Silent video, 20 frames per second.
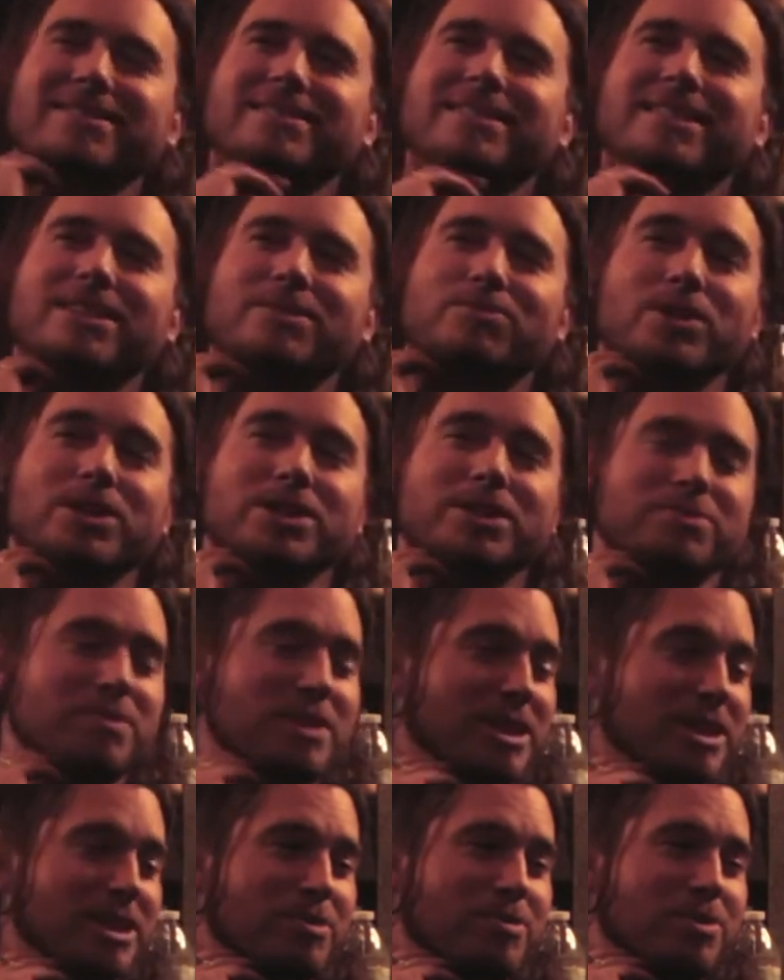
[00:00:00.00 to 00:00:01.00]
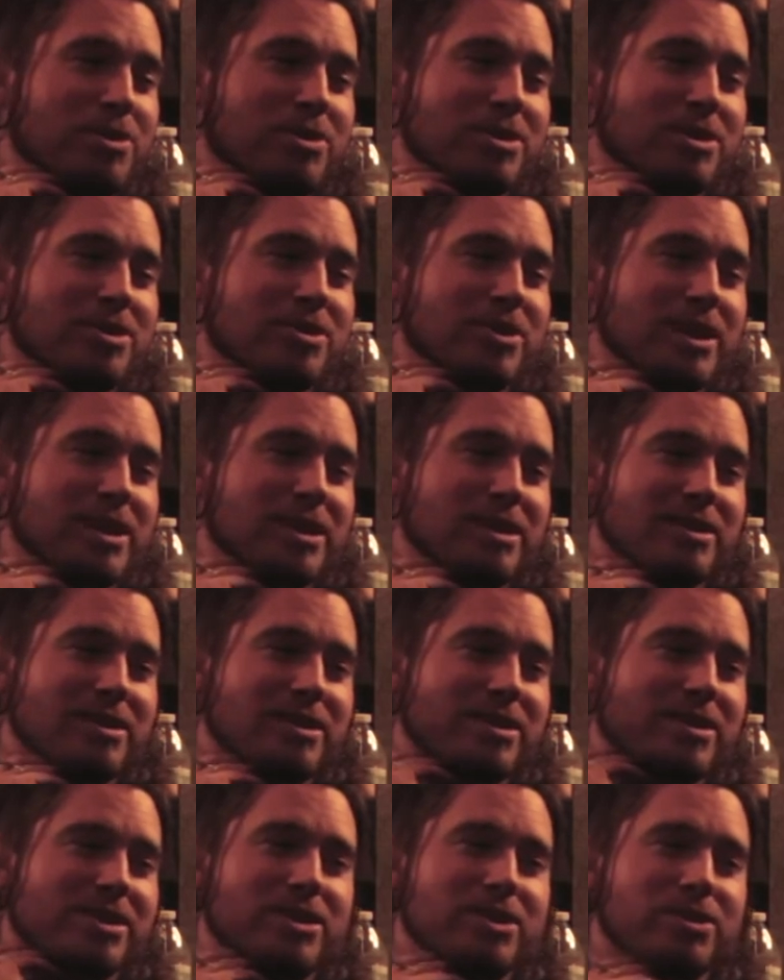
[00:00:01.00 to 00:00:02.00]
it wasn't meant to pull a
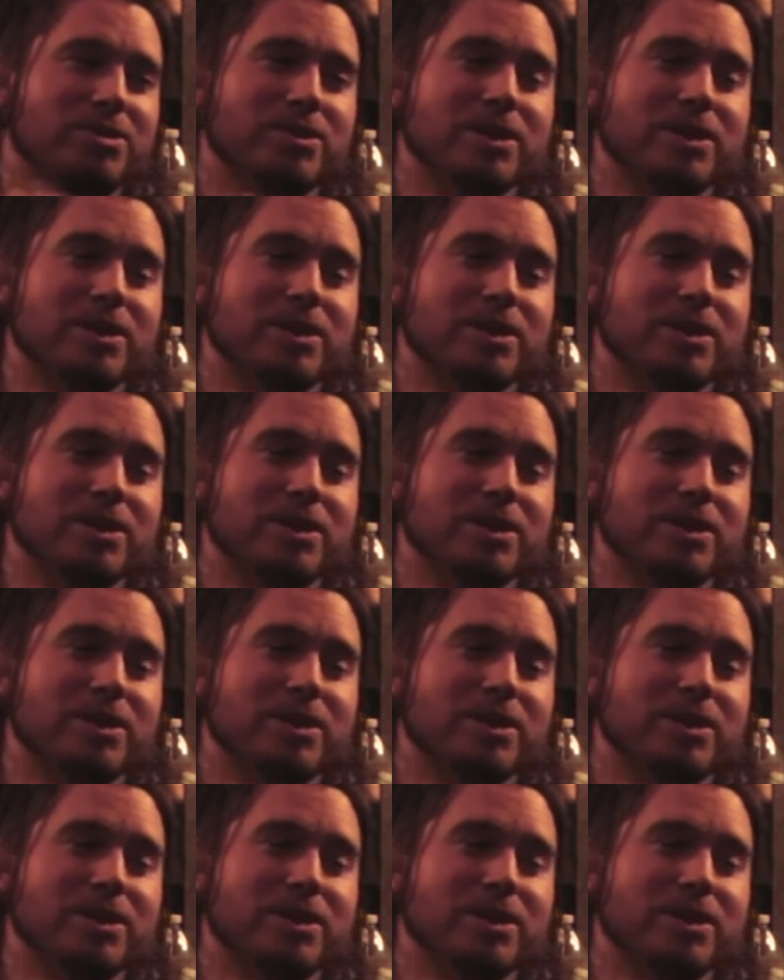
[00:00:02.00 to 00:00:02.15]
trailer, so mm.